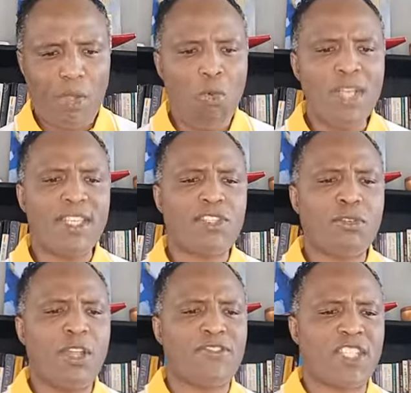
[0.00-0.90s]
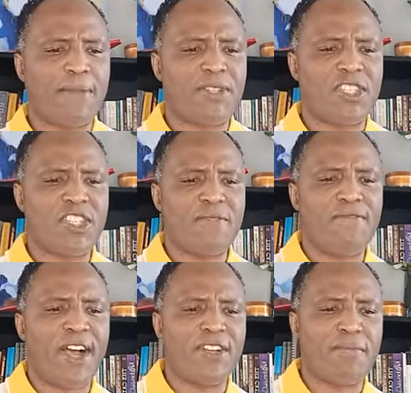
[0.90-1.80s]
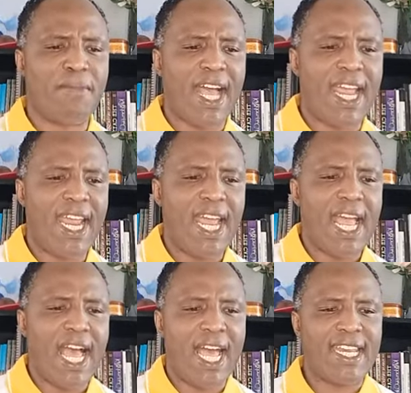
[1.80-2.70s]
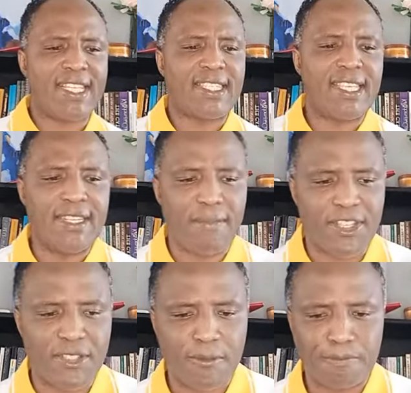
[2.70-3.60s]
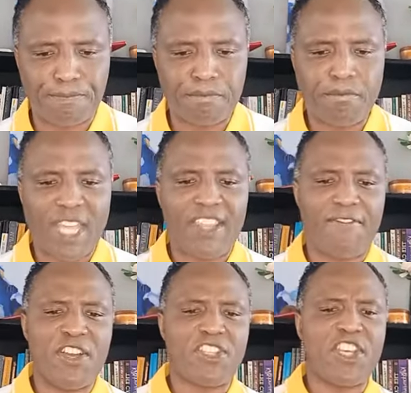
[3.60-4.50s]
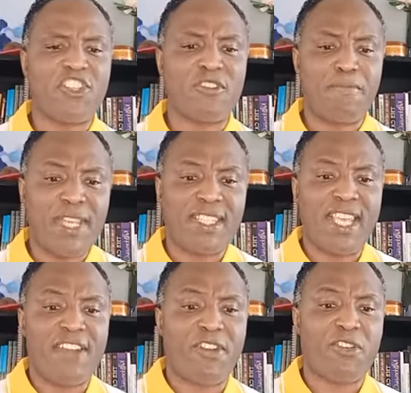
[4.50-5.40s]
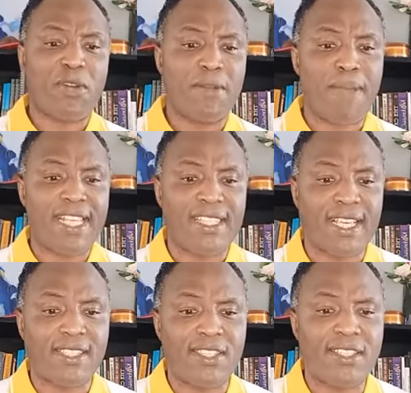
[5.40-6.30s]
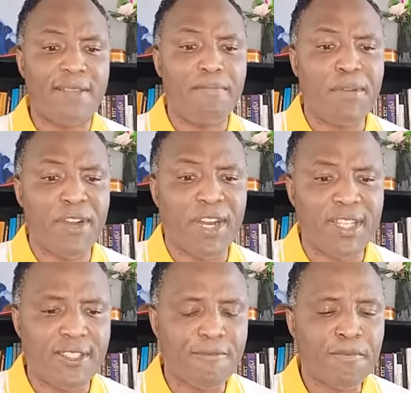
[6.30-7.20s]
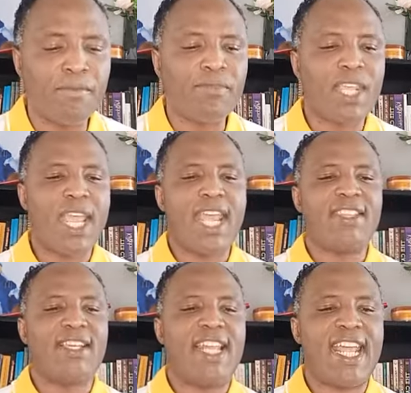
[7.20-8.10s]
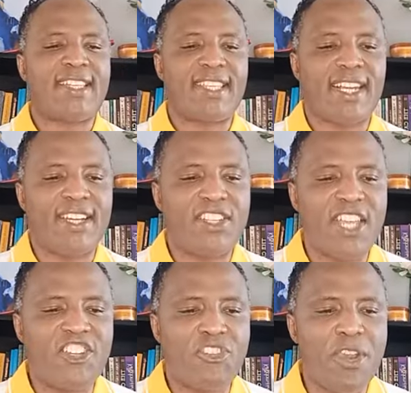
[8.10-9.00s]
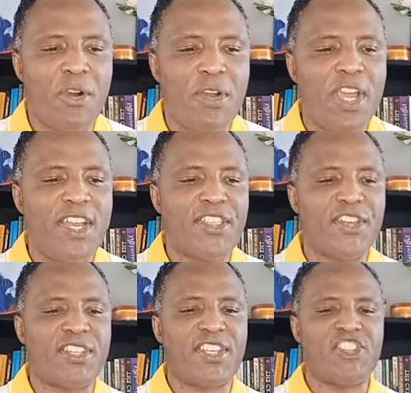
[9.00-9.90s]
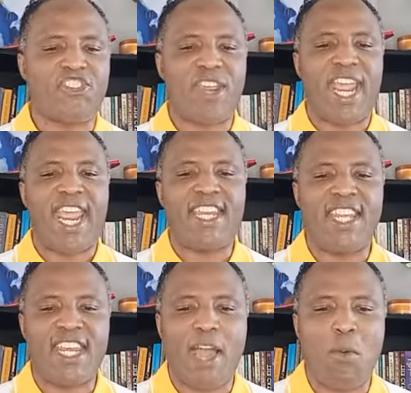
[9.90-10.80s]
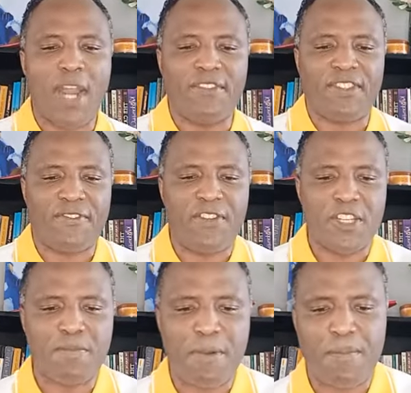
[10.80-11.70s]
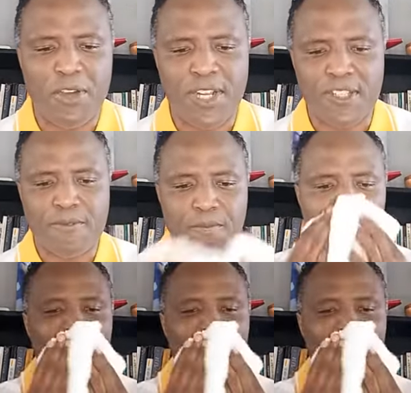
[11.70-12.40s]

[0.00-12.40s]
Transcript: was a school of skepticism founded by Aenesidemus in the first century BC and recorded by Sextus Empiricus in the late second century or early third century AD. Now, one of the first proponents